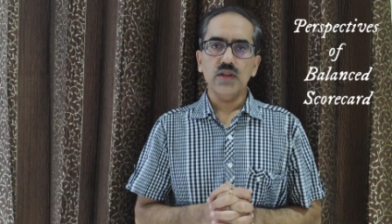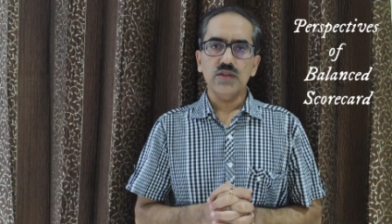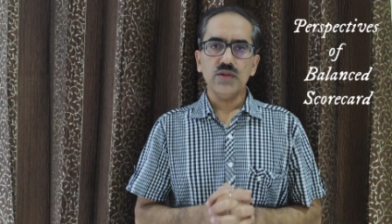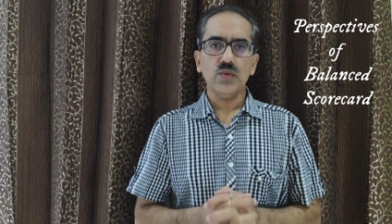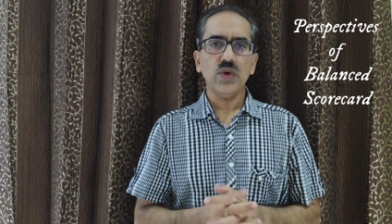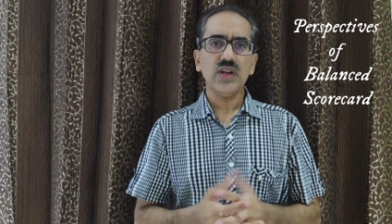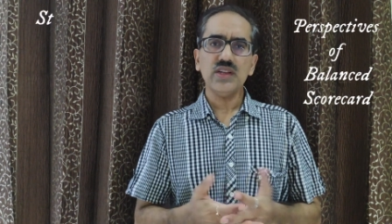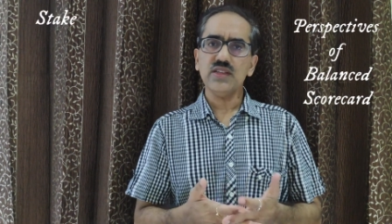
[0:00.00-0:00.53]

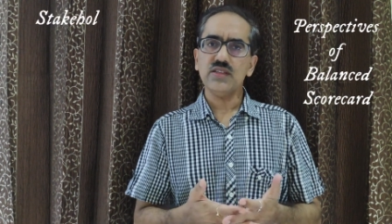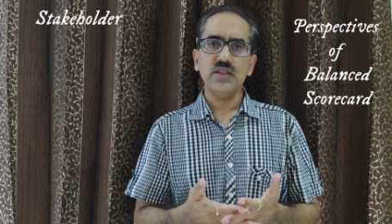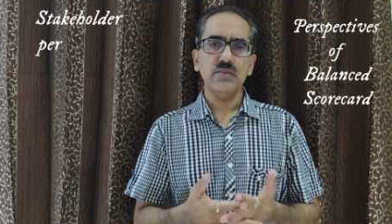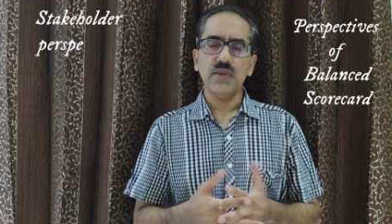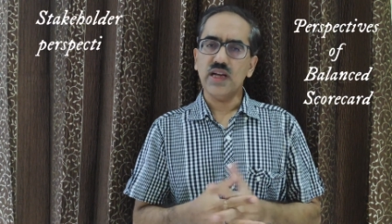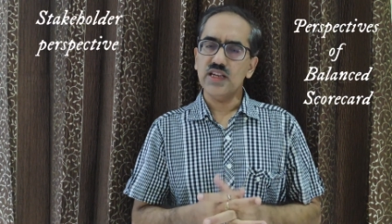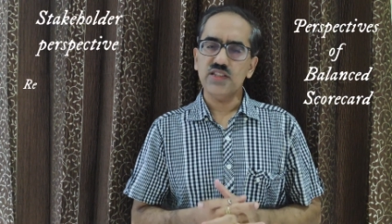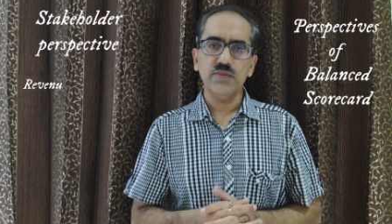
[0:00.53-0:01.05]
So what is
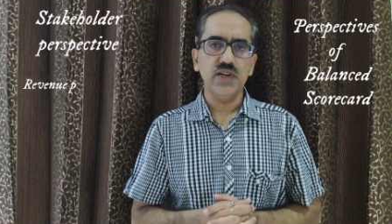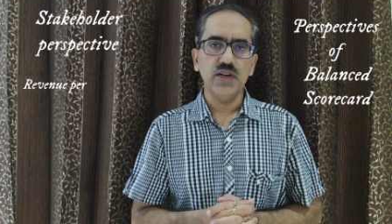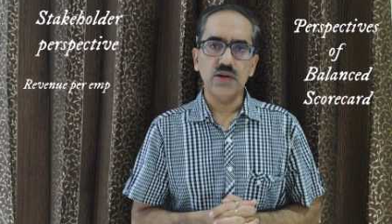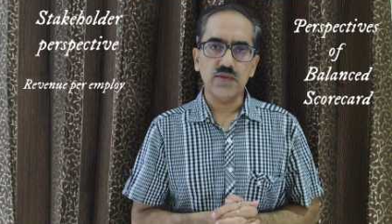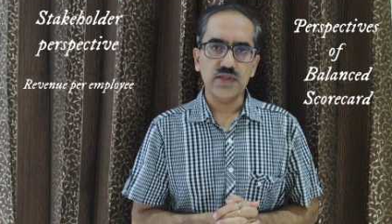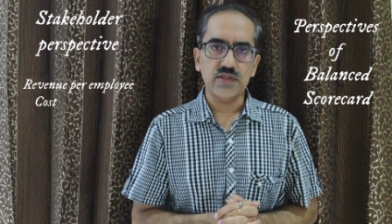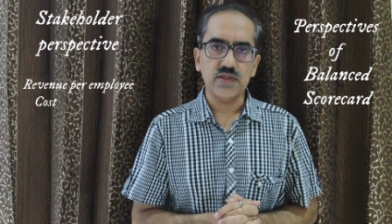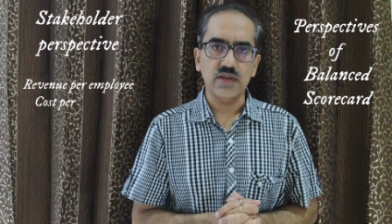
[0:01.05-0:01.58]
the management
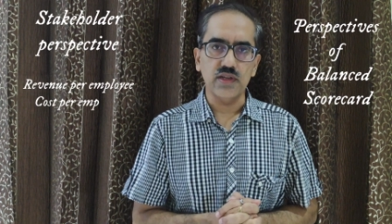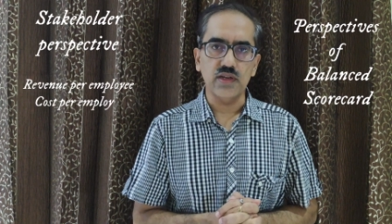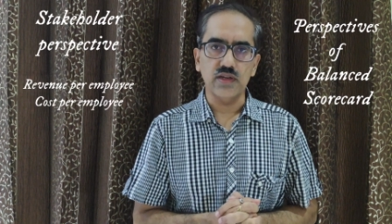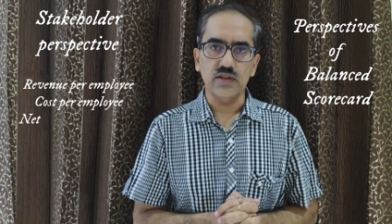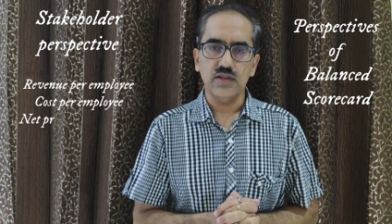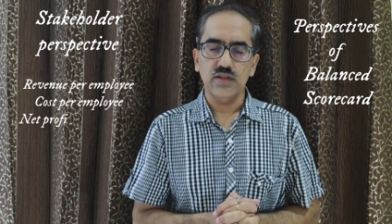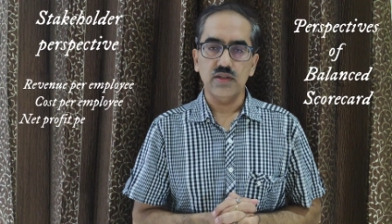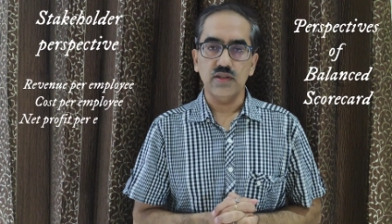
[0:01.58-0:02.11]
interested in?
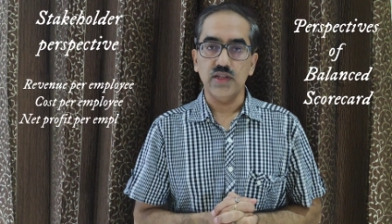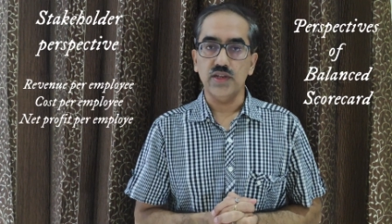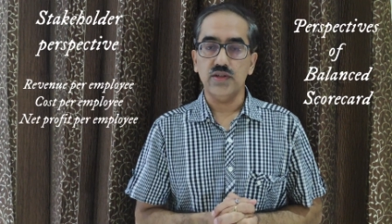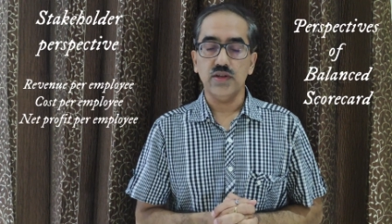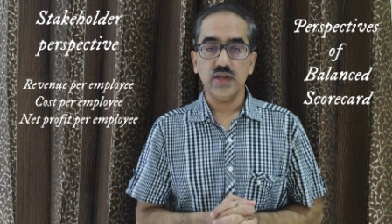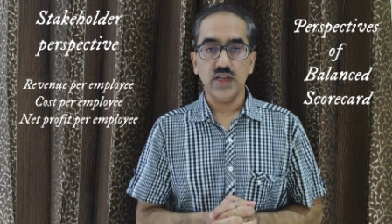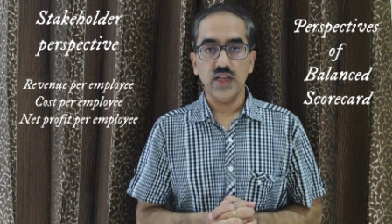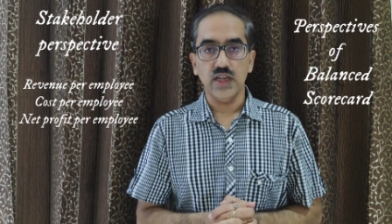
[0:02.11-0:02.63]
They are
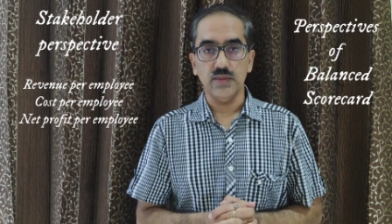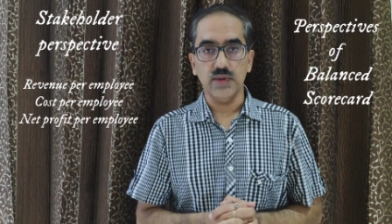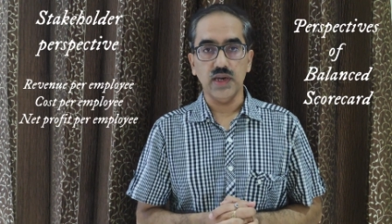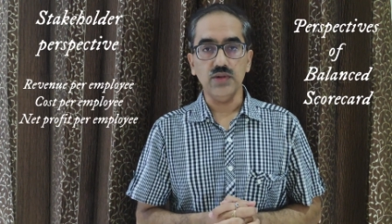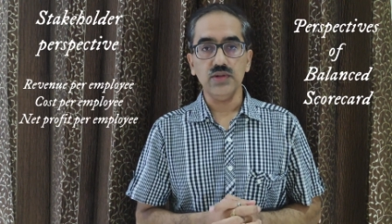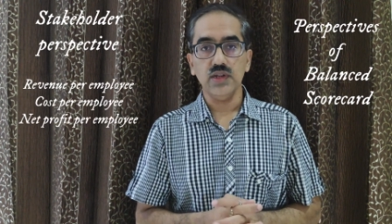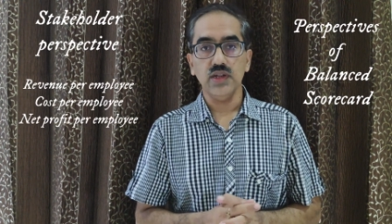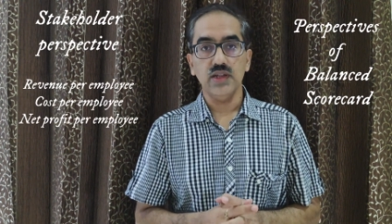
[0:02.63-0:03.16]
talking
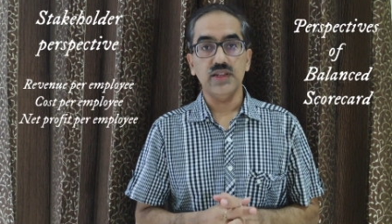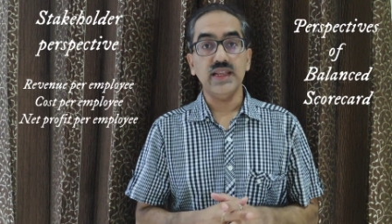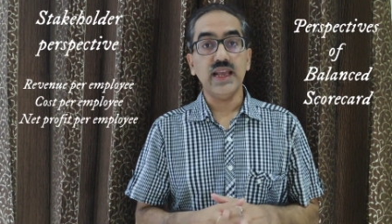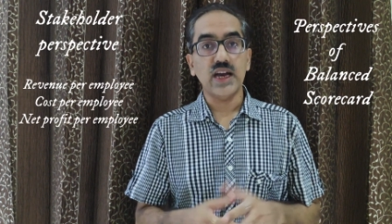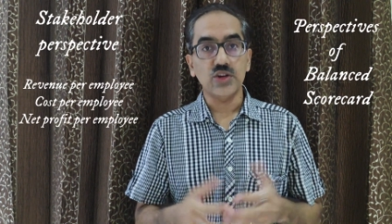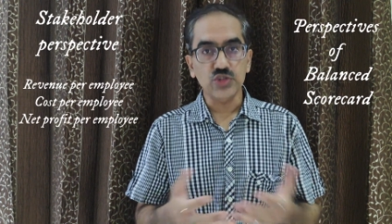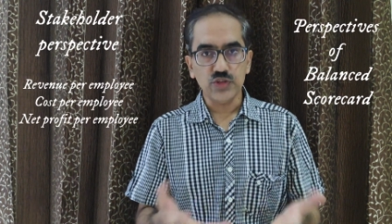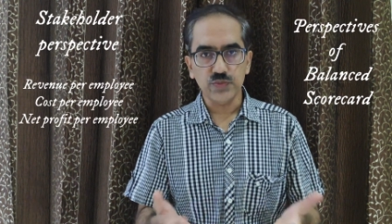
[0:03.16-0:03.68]
about the
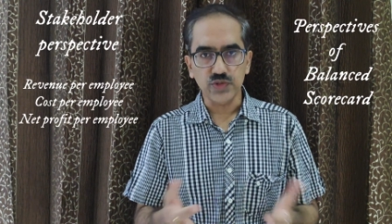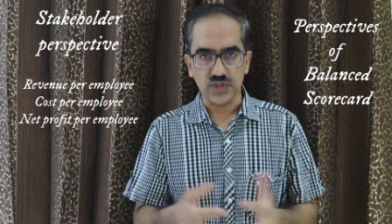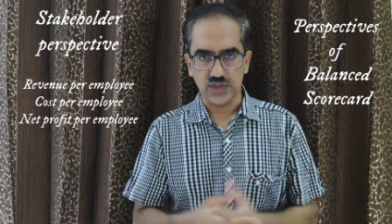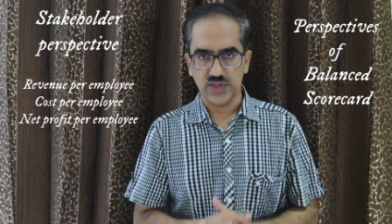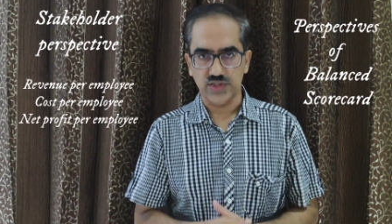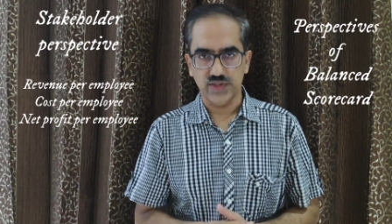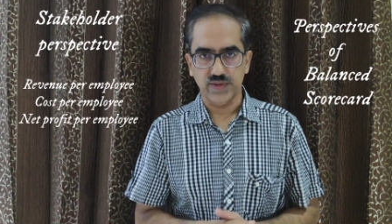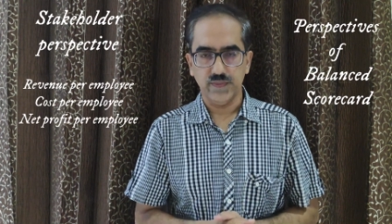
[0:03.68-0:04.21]

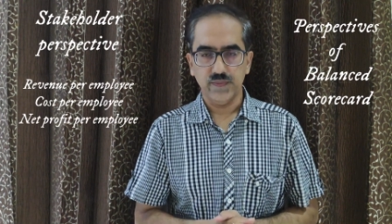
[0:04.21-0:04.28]
output.